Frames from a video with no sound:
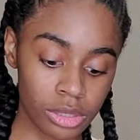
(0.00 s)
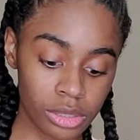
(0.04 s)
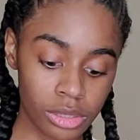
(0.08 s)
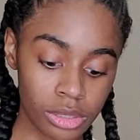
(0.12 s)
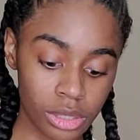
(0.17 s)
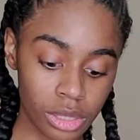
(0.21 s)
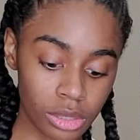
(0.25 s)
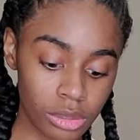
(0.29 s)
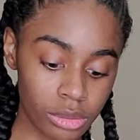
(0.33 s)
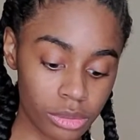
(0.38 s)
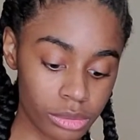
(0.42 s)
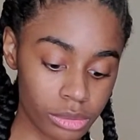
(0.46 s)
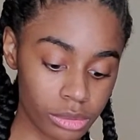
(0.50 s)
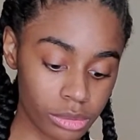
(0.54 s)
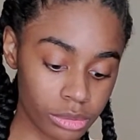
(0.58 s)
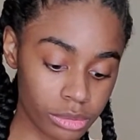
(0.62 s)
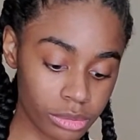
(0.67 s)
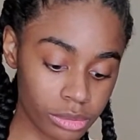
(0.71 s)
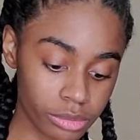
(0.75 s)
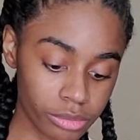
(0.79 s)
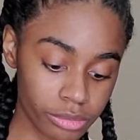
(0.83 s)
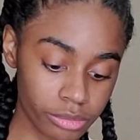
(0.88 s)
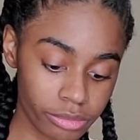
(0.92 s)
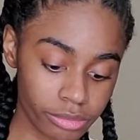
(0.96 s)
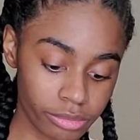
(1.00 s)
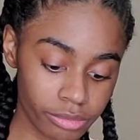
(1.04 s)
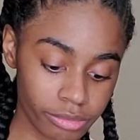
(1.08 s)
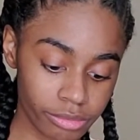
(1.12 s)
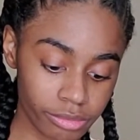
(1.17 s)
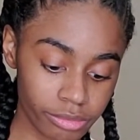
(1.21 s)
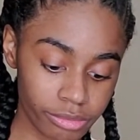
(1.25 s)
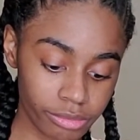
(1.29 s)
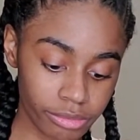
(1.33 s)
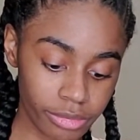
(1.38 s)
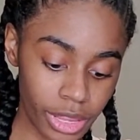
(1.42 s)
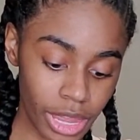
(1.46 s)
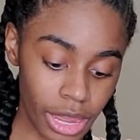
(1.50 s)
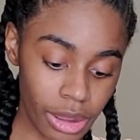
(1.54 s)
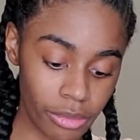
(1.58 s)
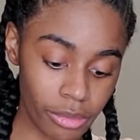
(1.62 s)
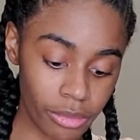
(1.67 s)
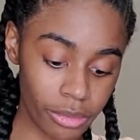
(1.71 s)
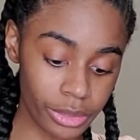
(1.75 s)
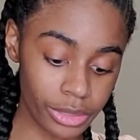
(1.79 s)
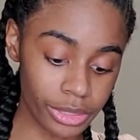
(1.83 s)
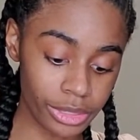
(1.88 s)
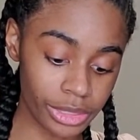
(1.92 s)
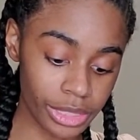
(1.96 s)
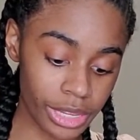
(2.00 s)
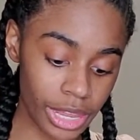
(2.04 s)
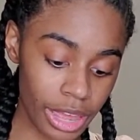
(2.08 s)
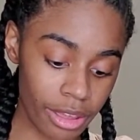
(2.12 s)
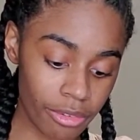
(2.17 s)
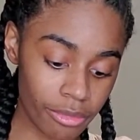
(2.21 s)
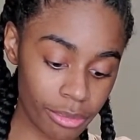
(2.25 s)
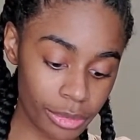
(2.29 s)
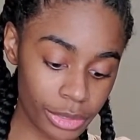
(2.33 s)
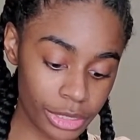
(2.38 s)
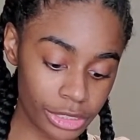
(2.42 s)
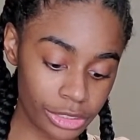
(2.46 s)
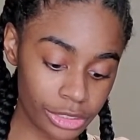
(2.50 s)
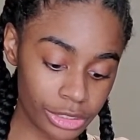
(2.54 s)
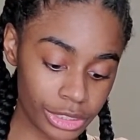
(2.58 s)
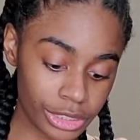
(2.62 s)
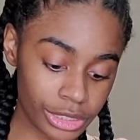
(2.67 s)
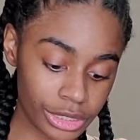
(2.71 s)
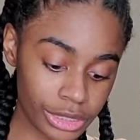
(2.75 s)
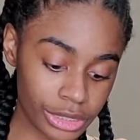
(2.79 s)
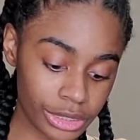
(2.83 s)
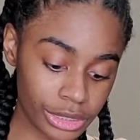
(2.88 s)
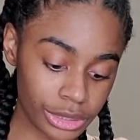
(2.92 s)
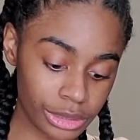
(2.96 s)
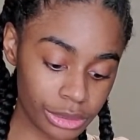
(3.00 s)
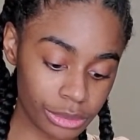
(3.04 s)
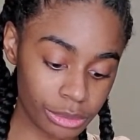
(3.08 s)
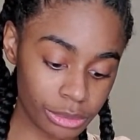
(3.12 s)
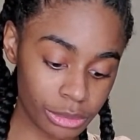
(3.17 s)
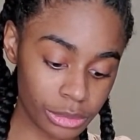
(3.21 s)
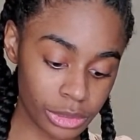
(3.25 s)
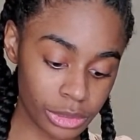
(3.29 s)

so I really haven't been dressing up.